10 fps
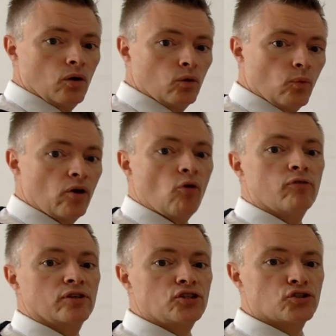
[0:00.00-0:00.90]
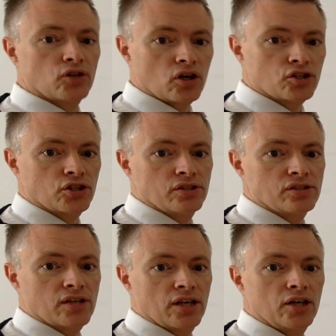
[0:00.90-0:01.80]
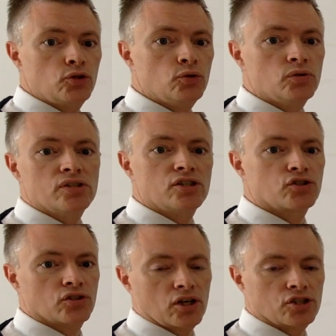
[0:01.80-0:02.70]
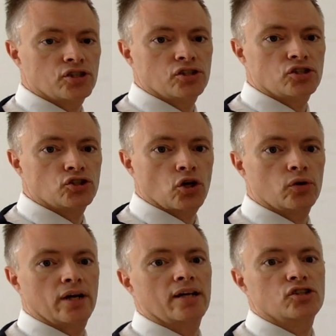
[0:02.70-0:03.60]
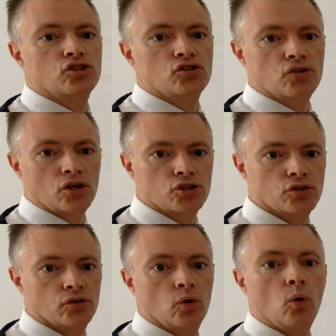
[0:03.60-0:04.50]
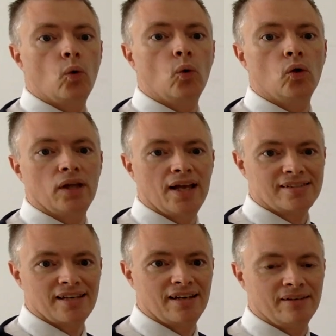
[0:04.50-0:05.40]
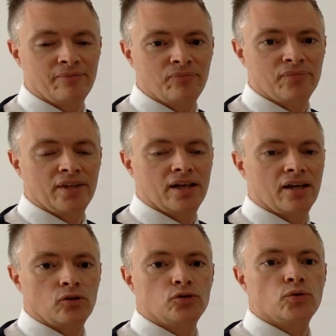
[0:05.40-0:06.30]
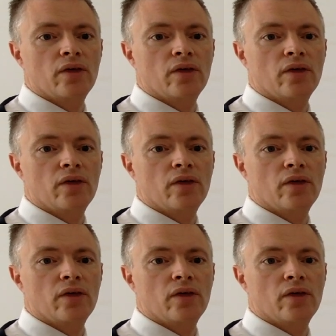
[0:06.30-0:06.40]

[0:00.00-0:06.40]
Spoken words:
went over introductions, and I used introductions to show her how to structure the whole essay. And I'll do